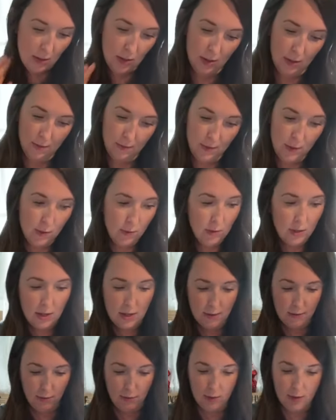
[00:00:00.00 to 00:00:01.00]
Y'all, if you
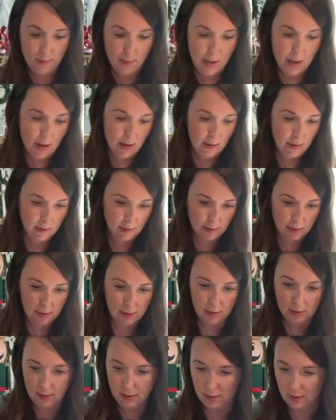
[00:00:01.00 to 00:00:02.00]
love ribbon,
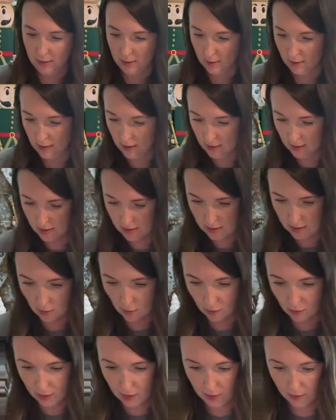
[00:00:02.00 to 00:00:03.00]
this is
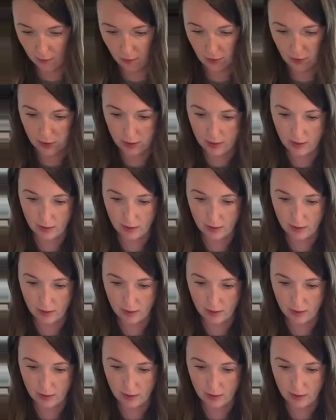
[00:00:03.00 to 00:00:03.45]
the wreath for